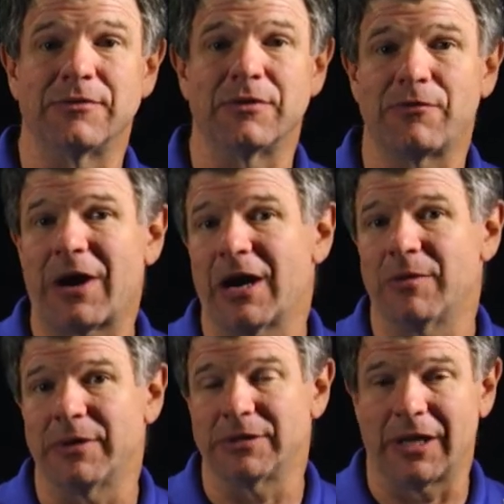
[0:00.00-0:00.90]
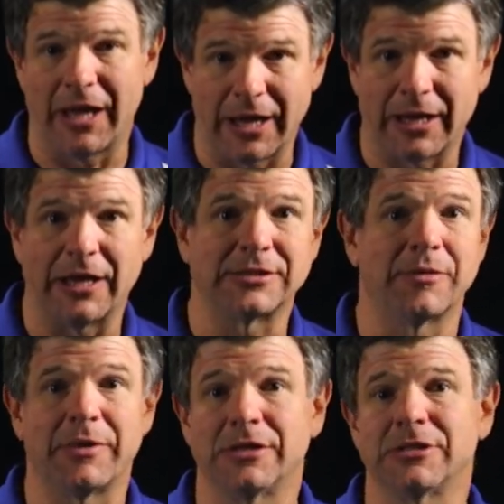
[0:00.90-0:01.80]
environment, like as I
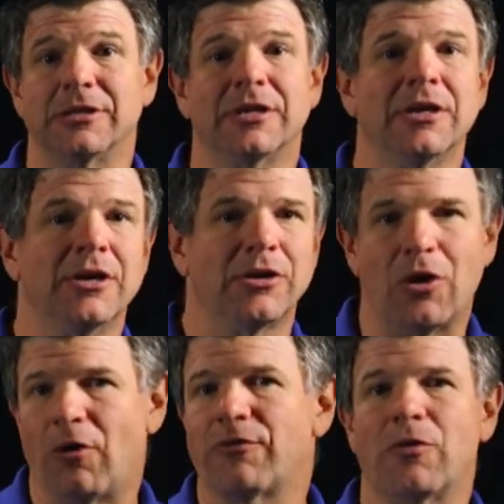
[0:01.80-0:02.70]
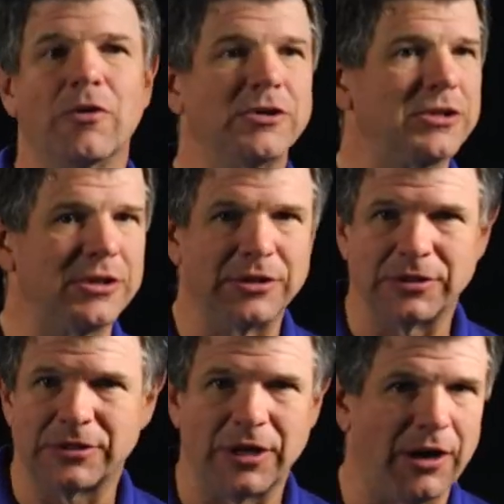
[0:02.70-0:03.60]
mentioned, golf
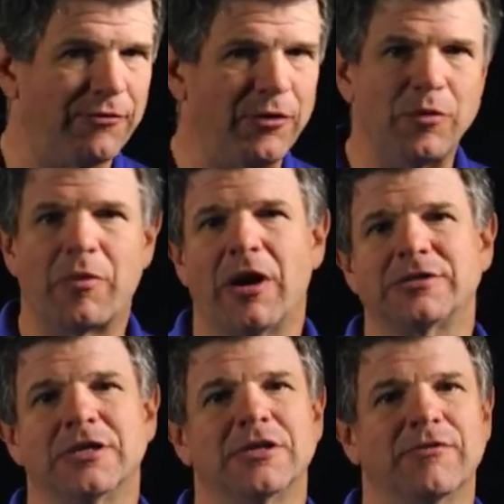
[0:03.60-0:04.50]
courses, uh, food processing